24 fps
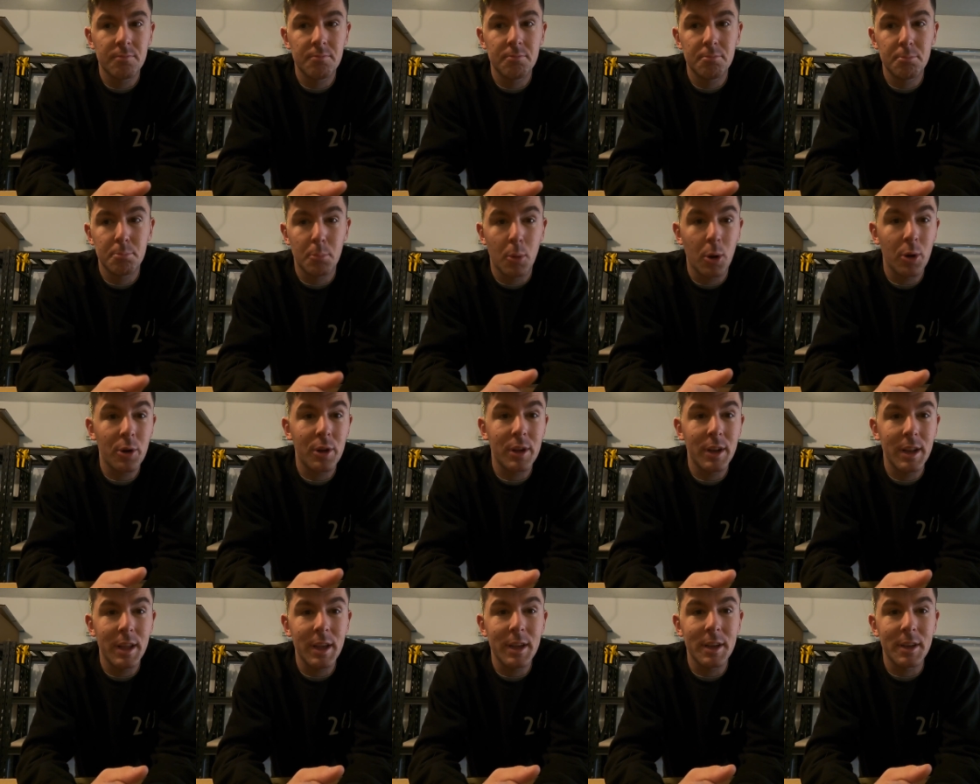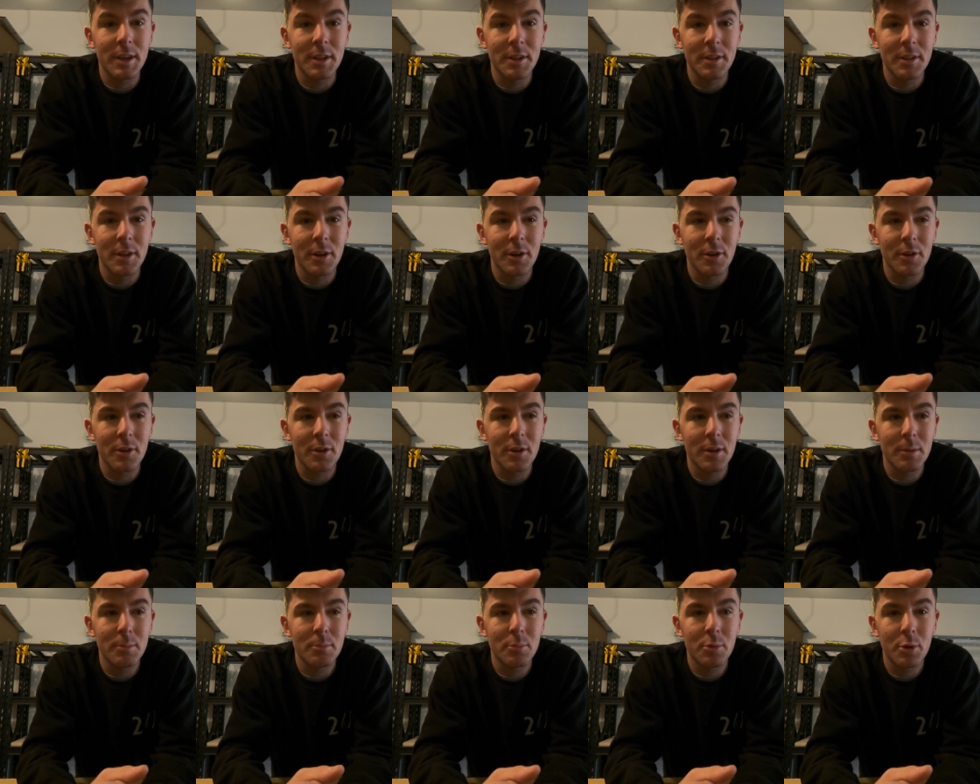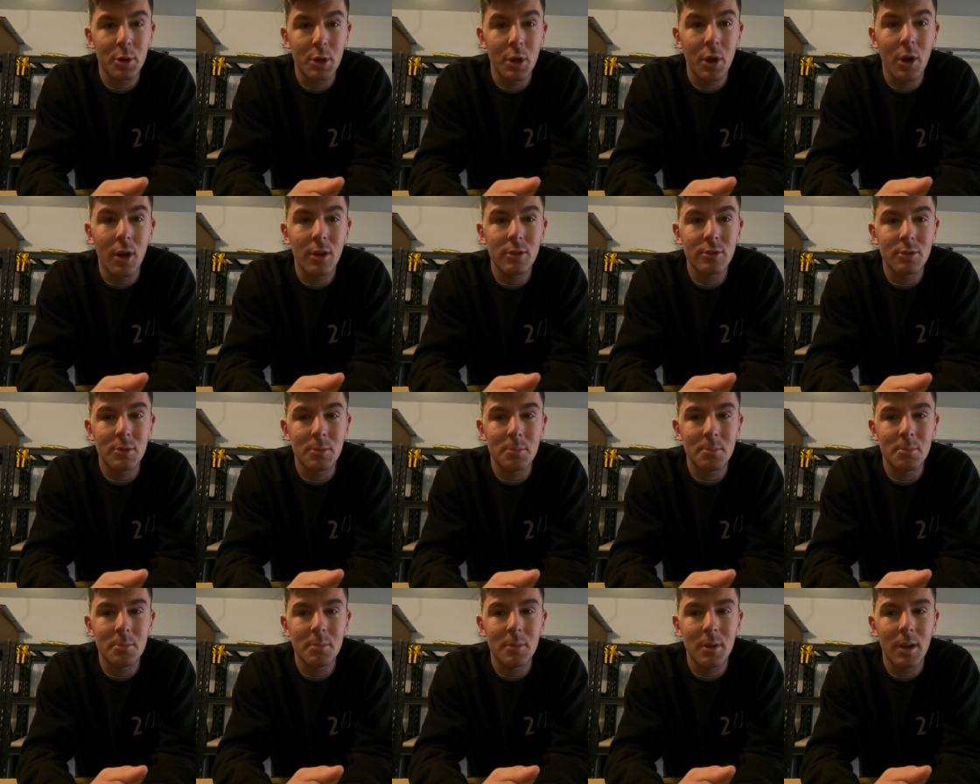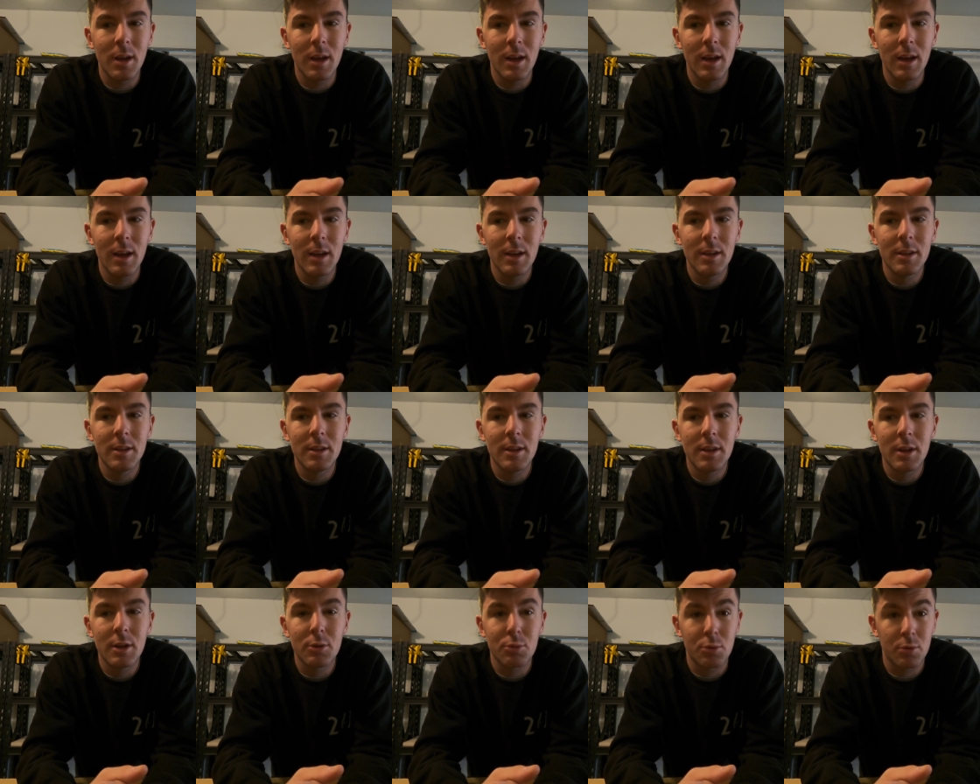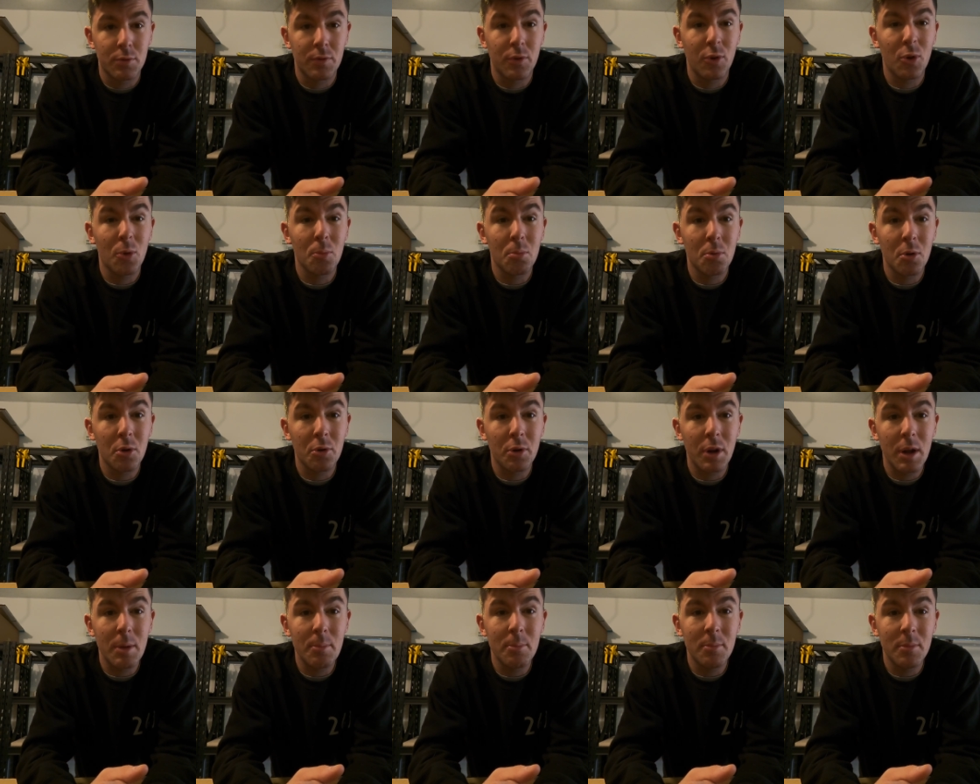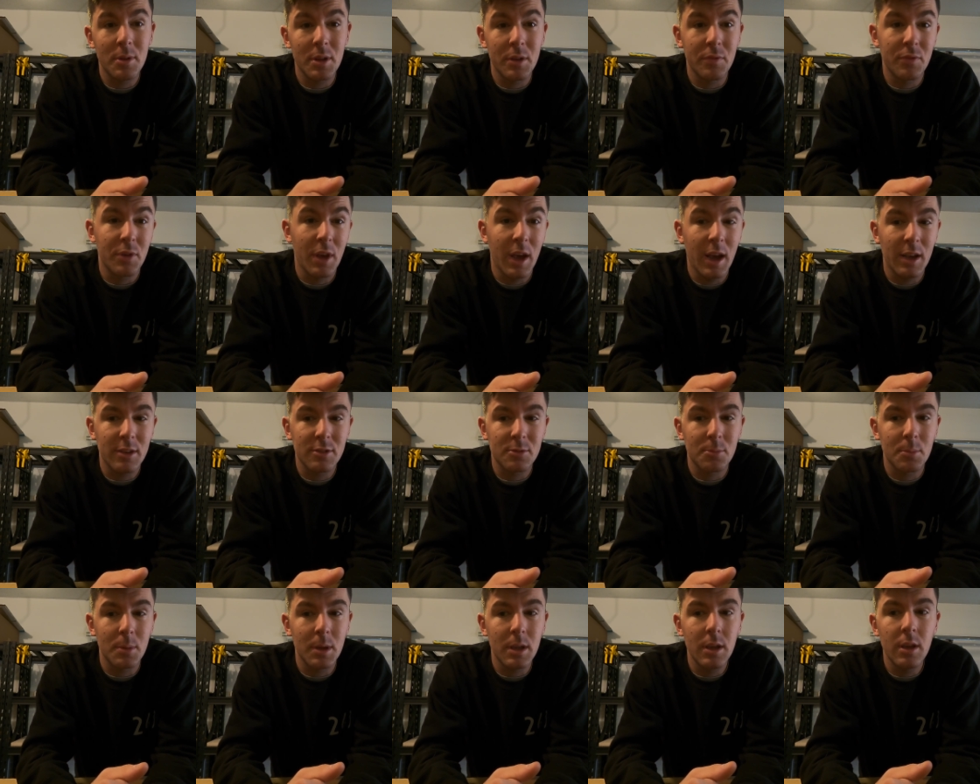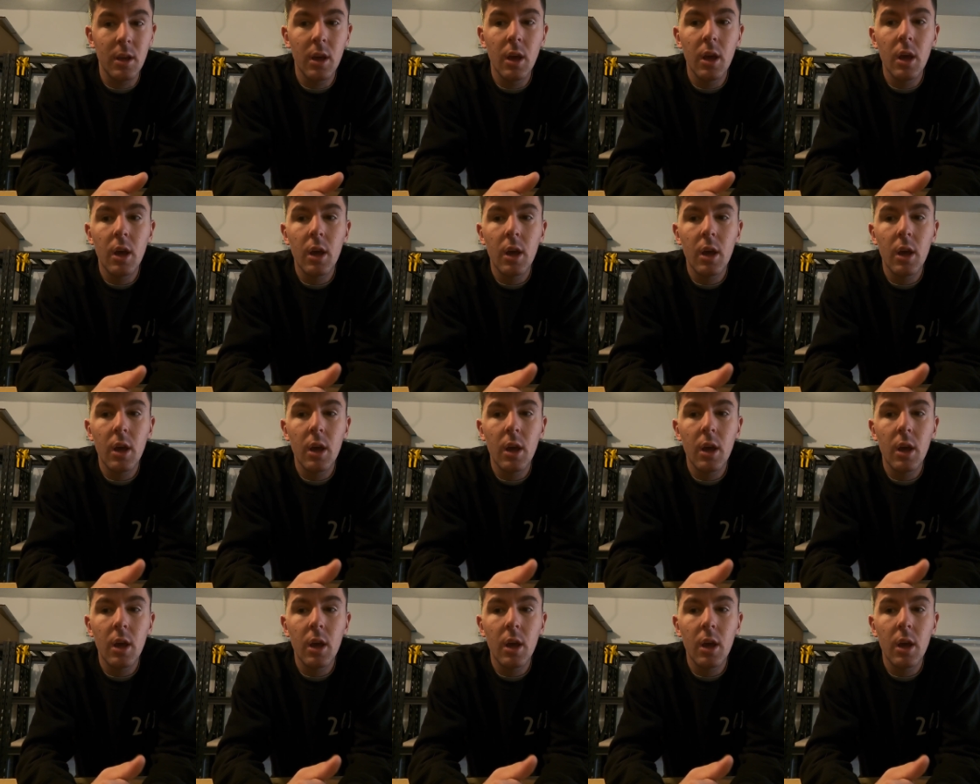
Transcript: marketing and their pretty awesome referral program, if you ask me.